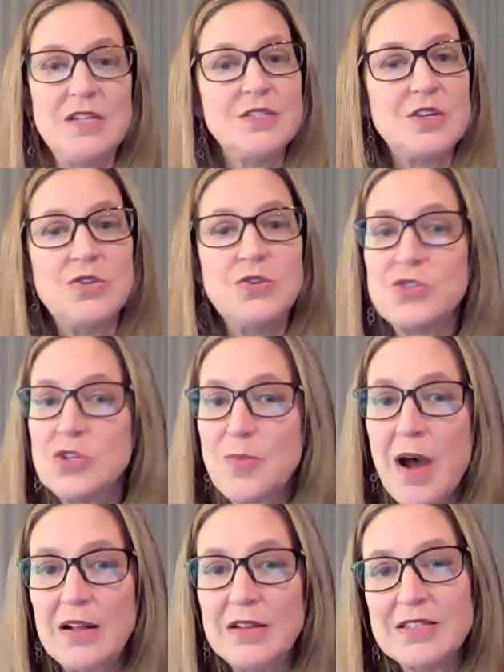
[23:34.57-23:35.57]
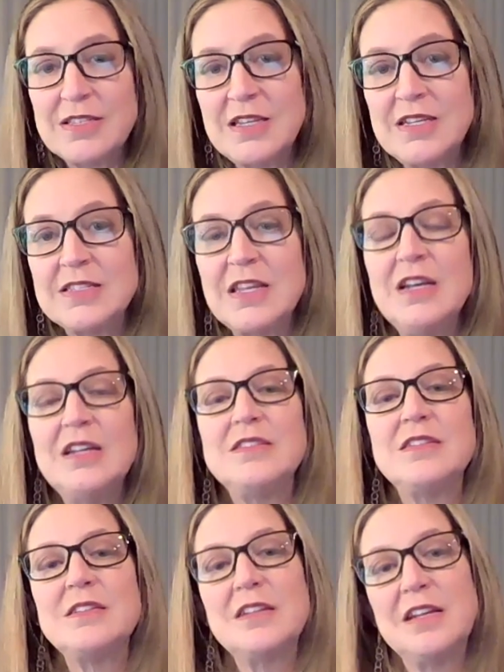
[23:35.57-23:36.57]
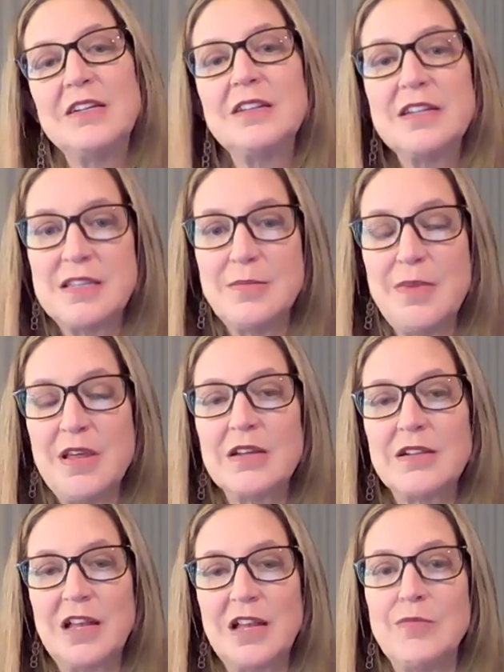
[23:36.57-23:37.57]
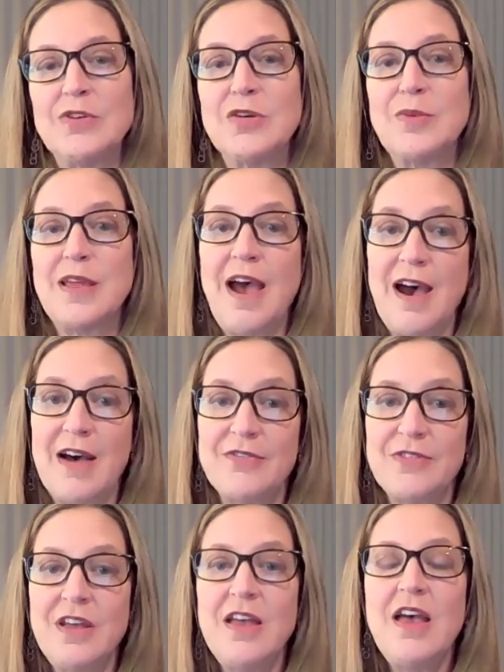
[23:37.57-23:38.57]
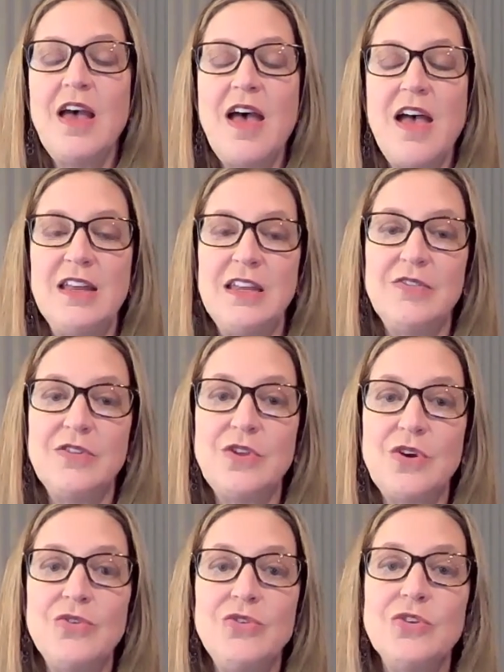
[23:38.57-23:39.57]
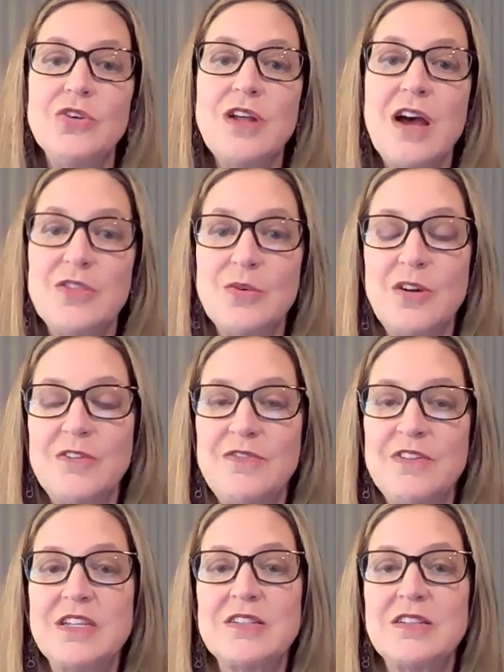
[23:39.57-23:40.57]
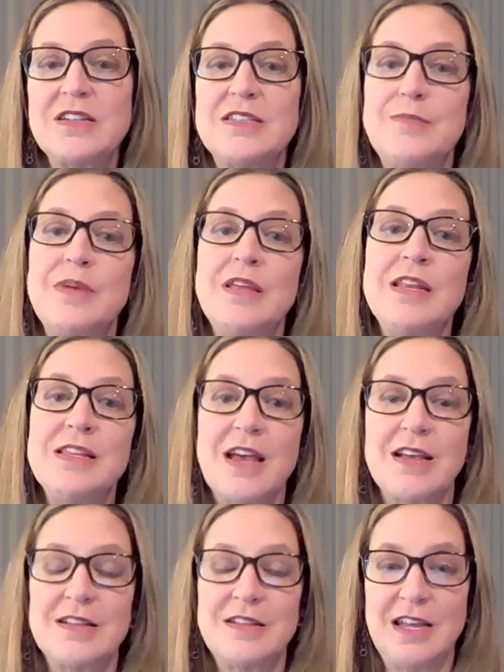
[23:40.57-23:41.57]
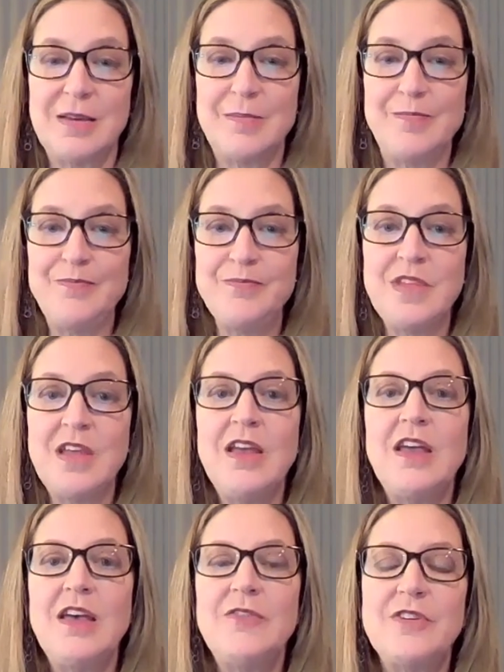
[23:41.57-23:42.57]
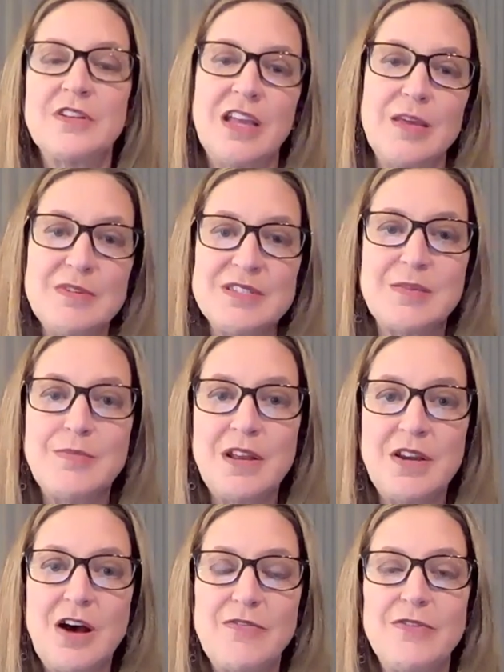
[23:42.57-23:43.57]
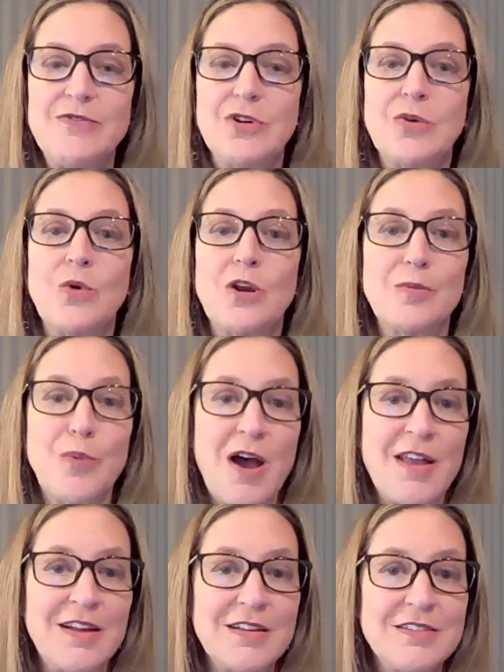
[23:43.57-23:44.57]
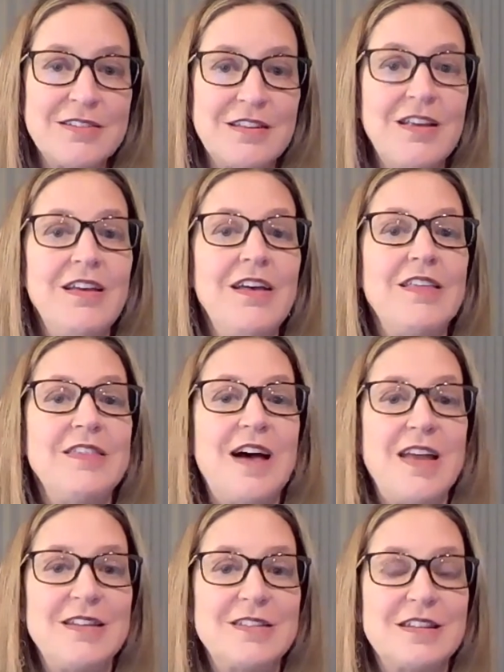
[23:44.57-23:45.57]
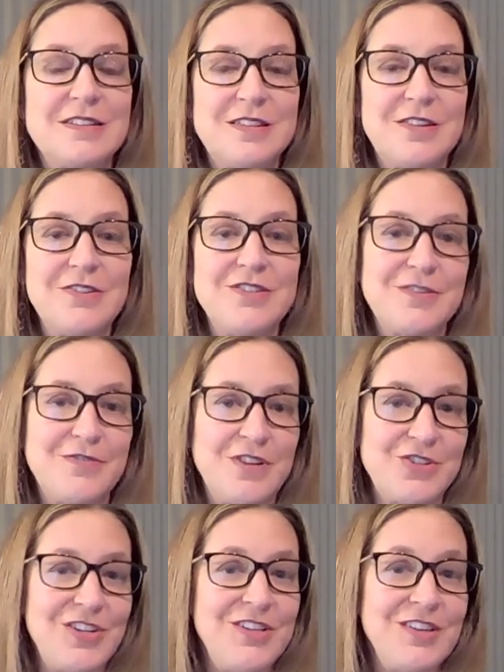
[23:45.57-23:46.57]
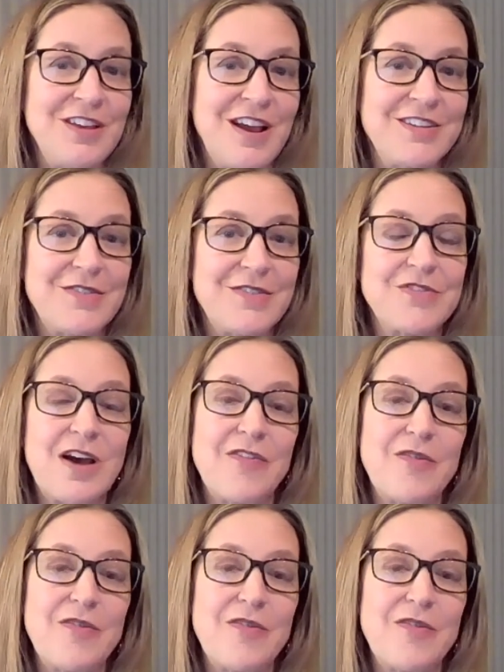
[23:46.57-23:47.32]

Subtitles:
institutional policies to legally submit a claim on your behalf. And even though you're not the one physically submitting that claim, if a claim is submitted off of your work product, that is considered sufficient in the eyes of the